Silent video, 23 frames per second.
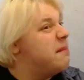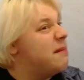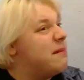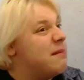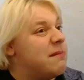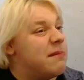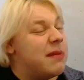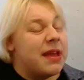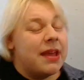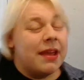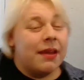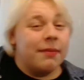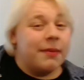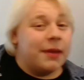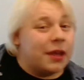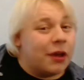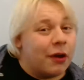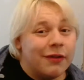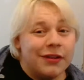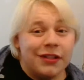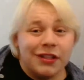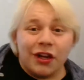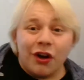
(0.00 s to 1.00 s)
maybe
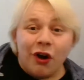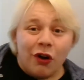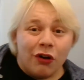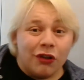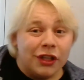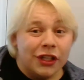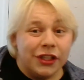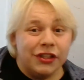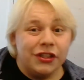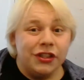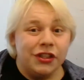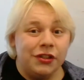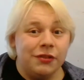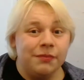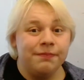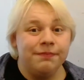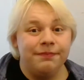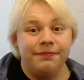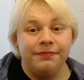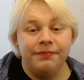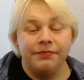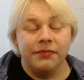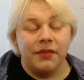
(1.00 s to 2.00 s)
going to college.
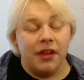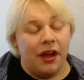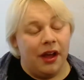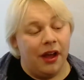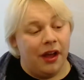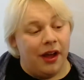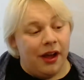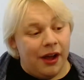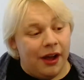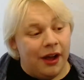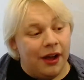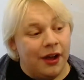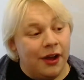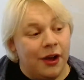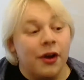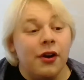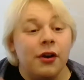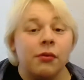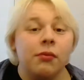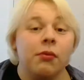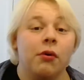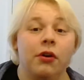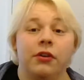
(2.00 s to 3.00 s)

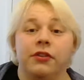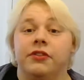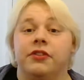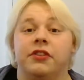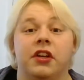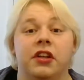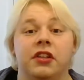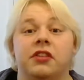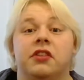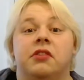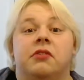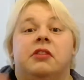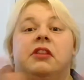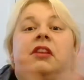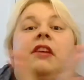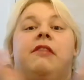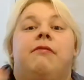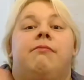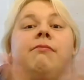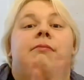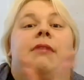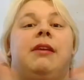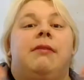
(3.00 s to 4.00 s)
Was just
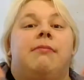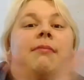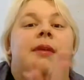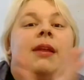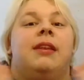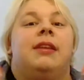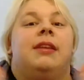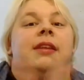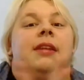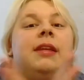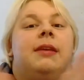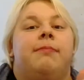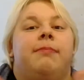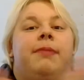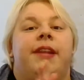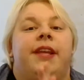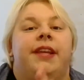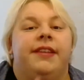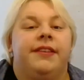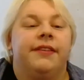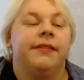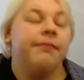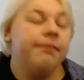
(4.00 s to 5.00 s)
give me money,
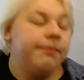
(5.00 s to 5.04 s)
please.